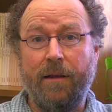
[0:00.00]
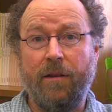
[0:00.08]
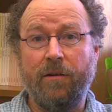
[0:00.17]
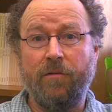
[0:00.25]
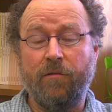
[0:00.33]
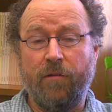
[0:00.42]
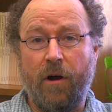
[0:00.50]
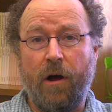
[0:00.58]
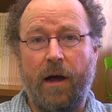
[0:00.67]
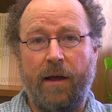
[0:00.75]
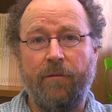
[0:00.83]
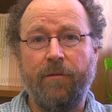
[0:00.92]
the
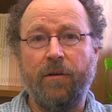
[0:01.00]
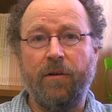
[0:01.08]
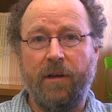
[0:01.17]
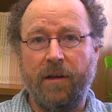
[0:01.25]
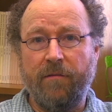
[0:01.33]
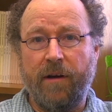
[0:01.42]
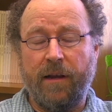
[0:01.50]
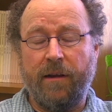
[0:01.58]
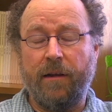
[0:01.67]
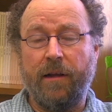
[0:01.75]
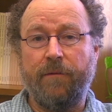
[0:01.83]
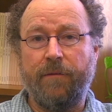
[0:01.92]
drive to
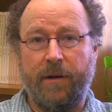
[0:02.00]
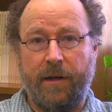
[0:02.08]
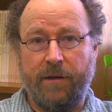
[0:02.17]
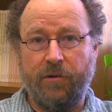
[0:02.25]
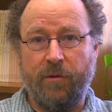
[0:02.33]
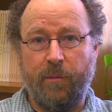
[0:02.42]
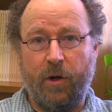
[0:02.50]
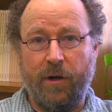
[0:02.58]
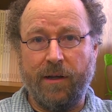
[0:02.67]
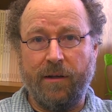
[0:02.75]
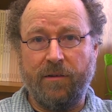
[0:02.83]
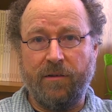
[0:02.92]
deregulate financial
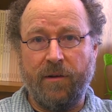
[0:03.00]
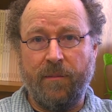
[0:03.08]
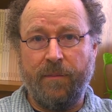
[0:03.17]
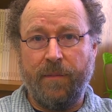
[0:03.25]
markets.